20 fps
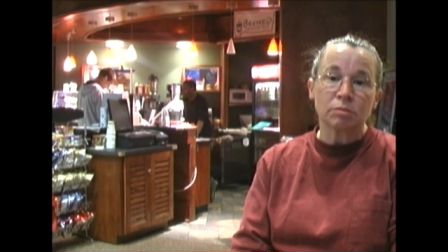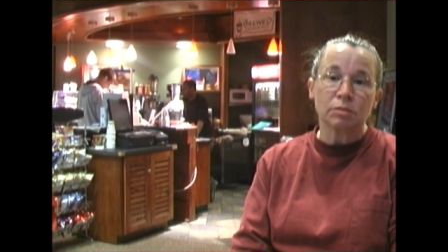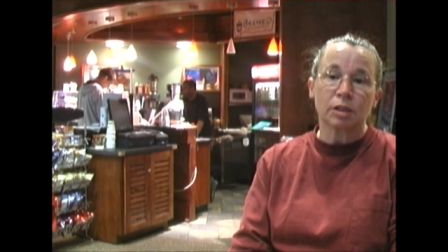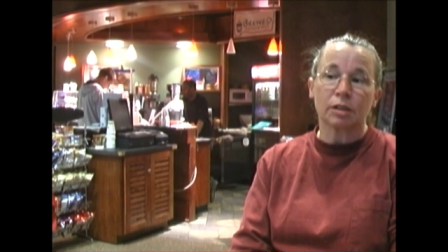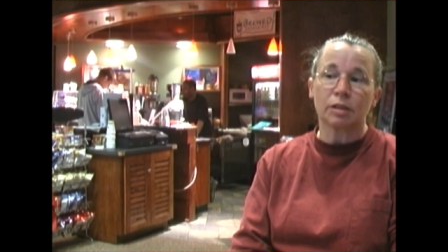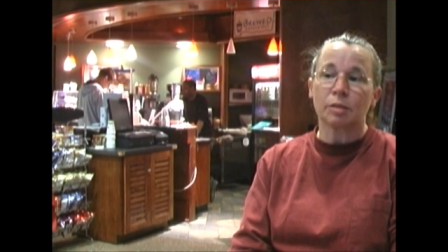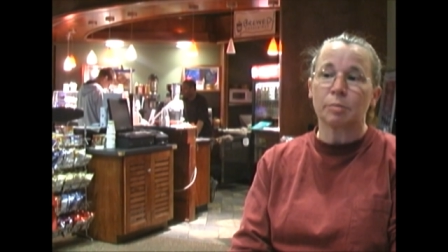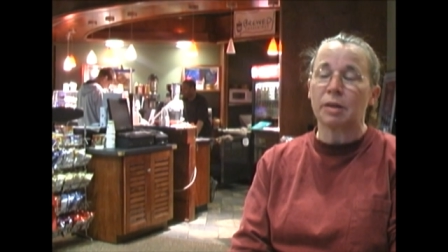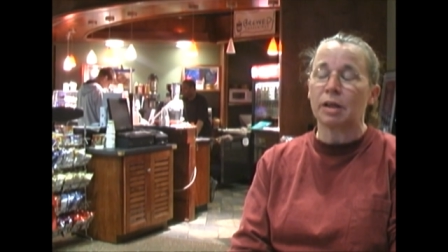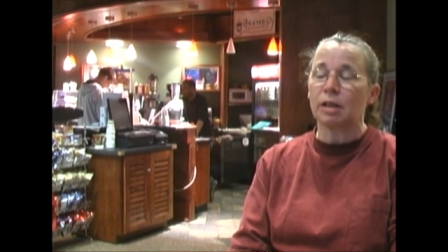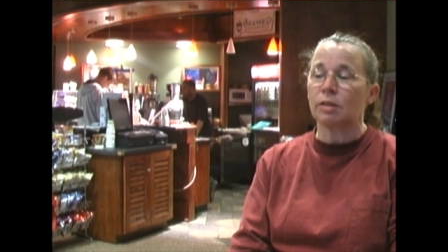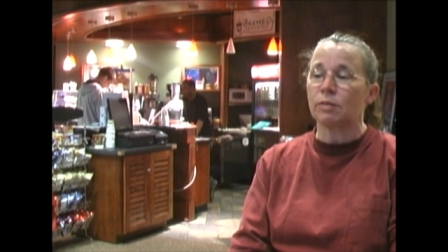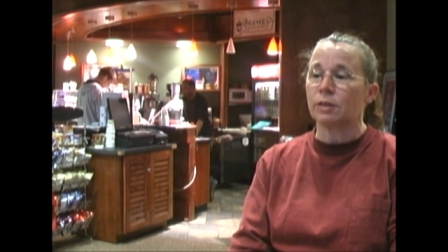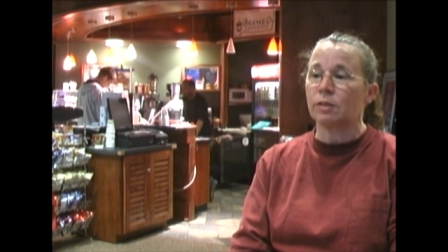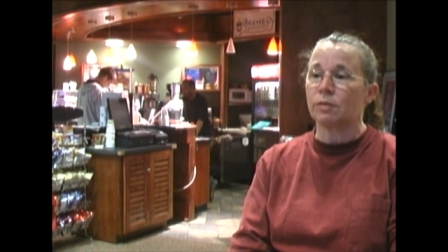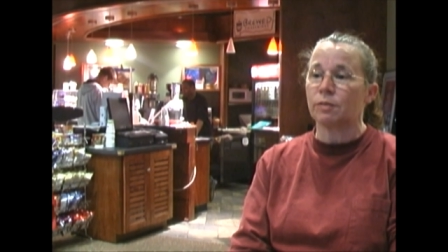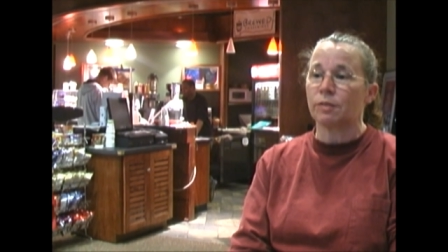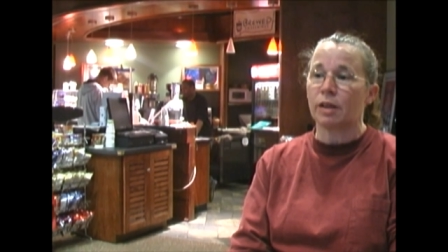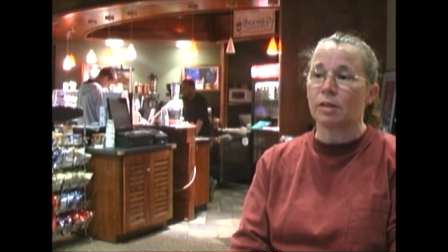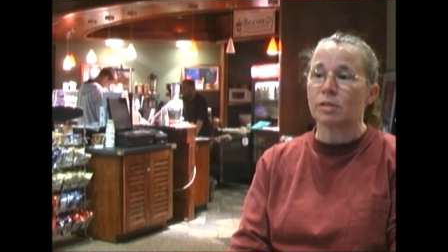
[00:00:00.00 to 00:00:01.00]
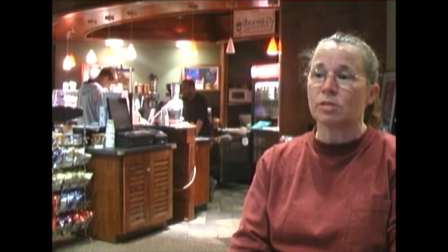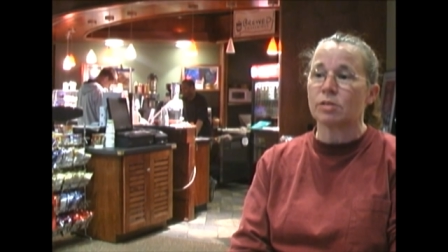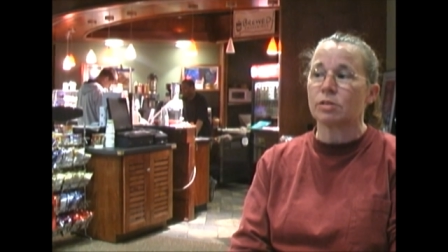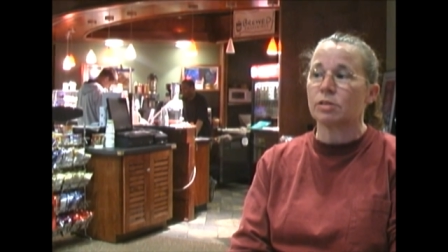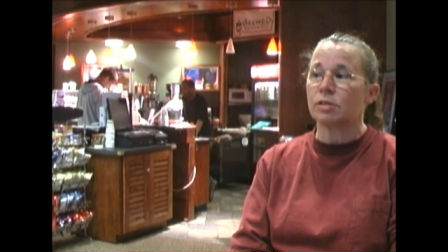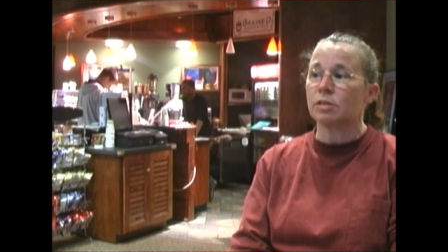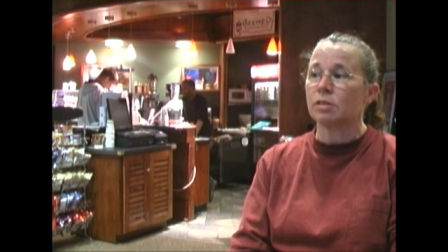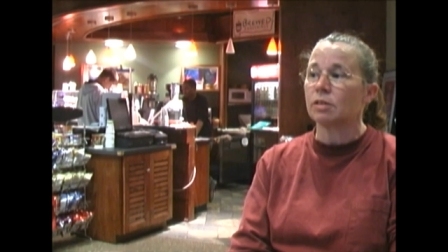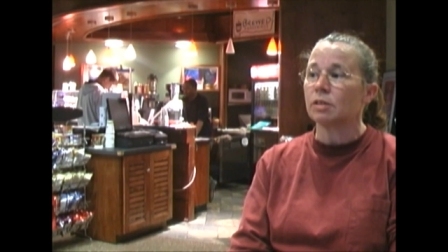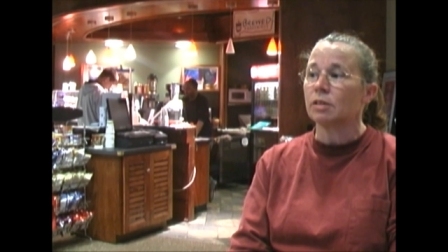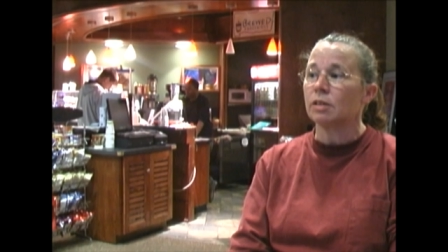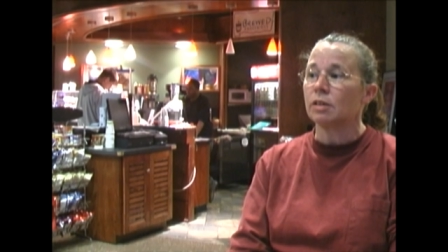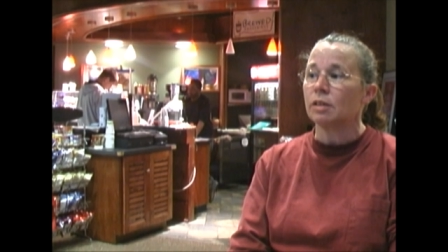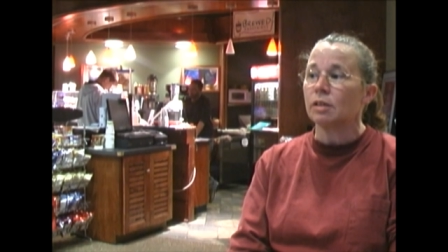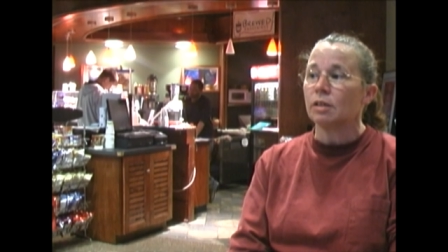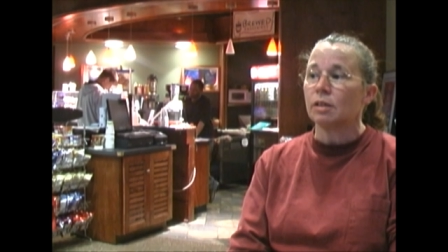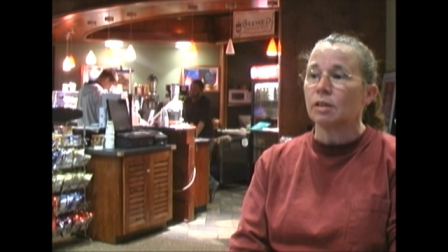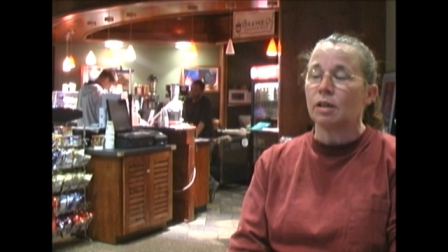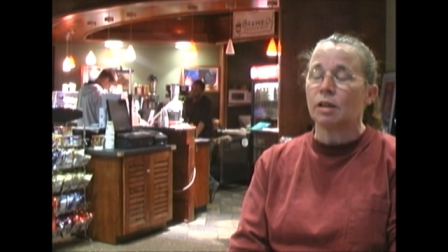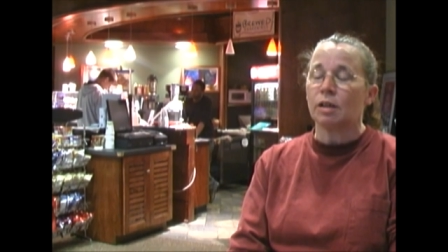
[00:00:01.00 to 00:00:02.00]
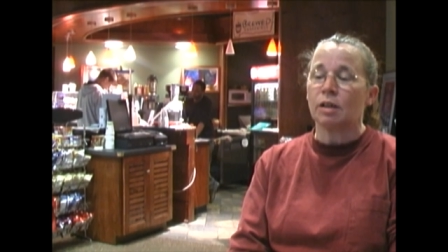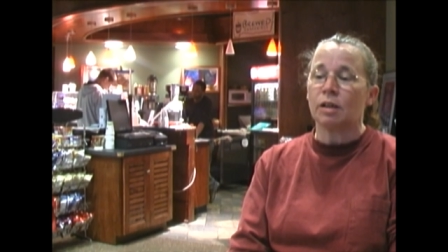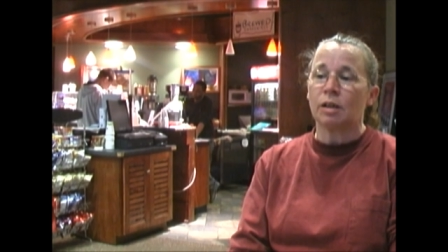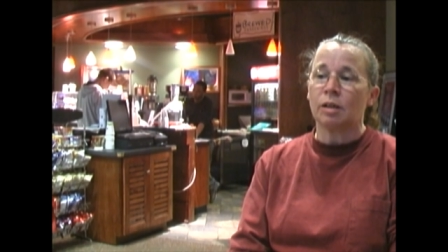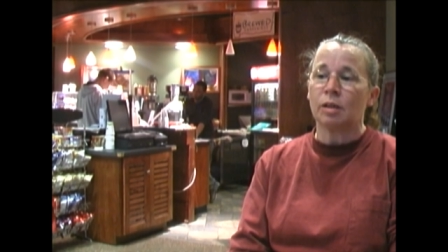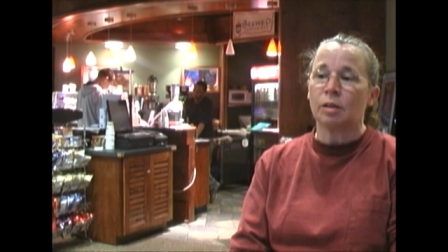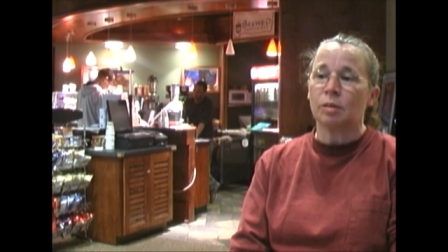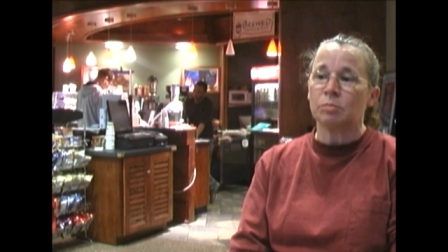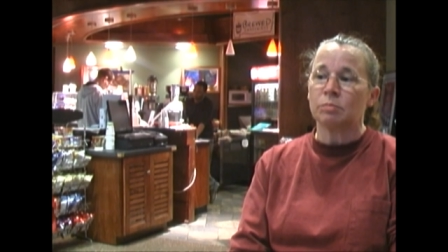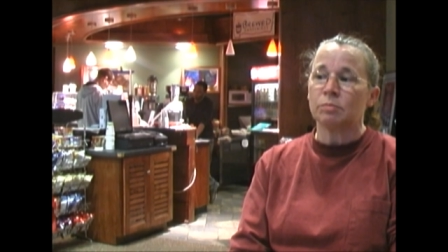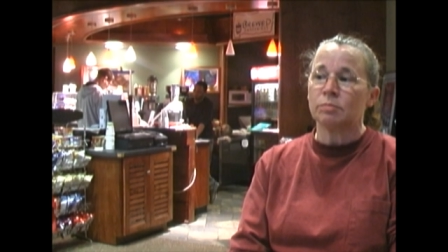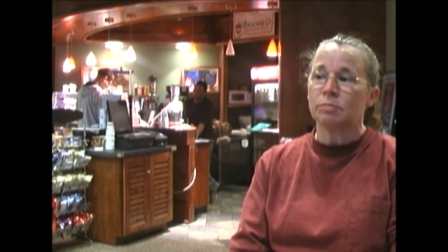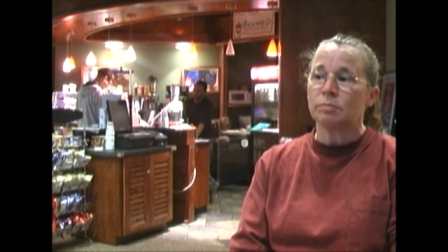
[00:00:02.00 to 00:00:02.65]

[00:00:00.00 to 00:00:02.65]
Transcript: get them out of here faster. Um,